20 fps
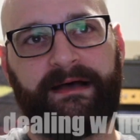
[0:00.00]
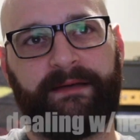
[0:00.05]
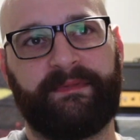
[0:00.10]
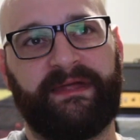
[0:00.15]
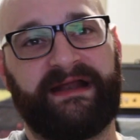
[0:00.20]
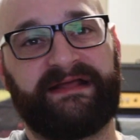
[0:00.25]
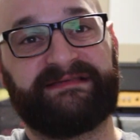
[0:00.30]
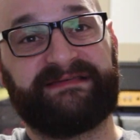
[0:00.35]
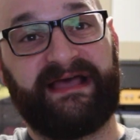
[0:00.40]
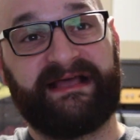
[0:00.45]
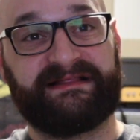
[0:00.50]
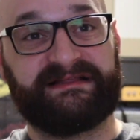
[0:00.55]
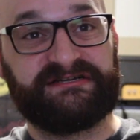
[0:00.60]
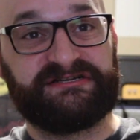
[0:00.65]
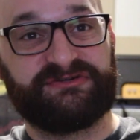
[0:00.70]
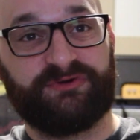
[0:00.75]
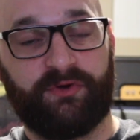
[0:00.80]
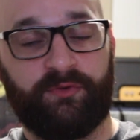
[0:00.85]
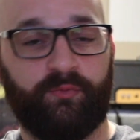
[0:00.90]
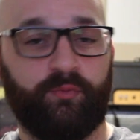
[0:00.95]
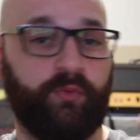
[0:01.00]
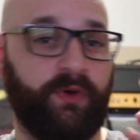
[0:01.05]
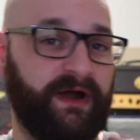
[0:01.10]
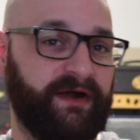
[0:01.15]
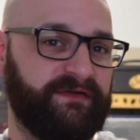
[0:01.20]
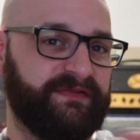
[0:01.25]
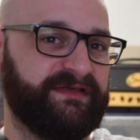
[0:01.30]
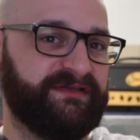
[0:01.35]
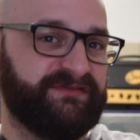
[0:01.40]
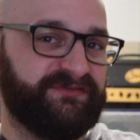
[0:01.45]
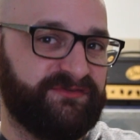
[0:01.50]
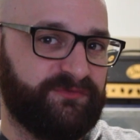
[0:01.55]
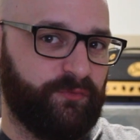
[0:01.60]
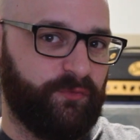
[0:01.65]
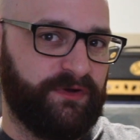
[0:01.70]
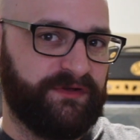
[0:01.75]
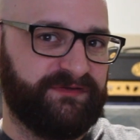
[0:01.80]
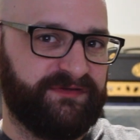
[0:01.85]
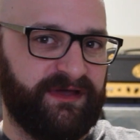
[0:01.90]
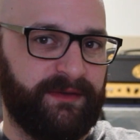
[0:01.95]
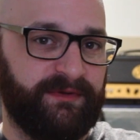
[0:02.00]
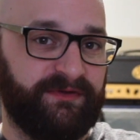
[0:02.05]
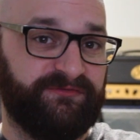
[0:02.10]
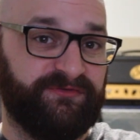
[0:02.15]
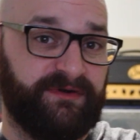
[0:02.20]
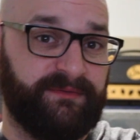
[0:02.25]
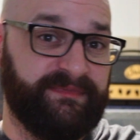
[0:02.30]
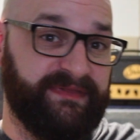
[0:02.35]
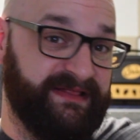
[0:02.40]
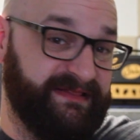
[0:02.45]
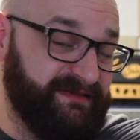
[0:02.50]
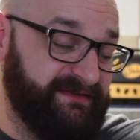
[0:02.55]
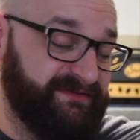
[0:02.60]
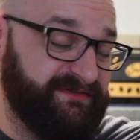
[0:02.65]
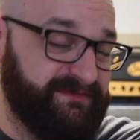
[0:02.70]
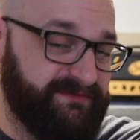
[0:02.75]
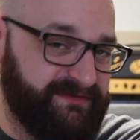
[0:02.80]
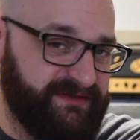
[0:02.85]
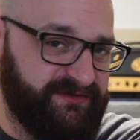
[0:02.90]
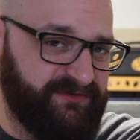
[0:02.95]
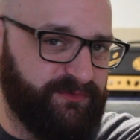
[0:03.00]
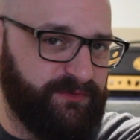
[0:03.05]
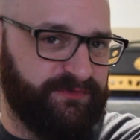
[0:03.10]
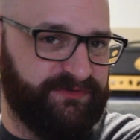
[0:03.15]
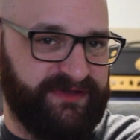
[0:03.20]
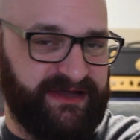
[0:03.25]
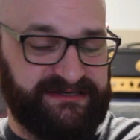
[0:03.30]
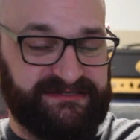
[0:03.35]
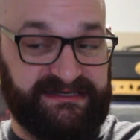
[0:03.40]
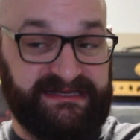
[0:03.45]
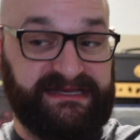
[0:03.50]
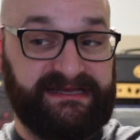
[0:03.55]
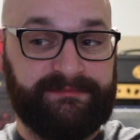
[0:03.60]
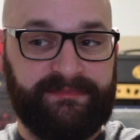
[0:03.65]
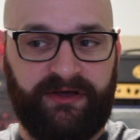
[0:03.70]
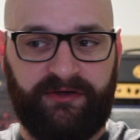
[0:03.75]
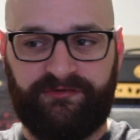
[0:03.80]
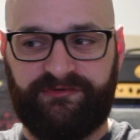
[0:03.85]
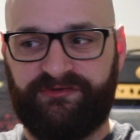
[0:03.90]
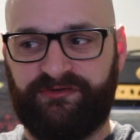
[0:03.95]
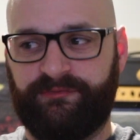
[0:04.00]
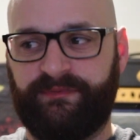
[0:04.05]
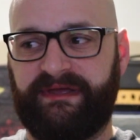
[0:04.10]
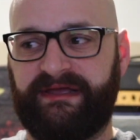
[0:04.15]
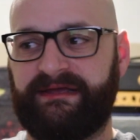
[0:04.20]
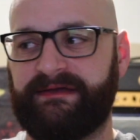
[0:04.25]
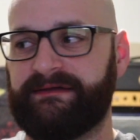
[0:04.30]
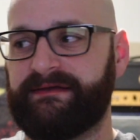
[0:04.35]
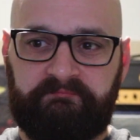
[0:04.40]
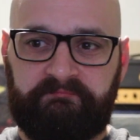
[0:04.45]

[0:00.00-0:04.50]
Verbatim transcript: Not exactly sure where this one's coming from, and this one was actually emailed to me.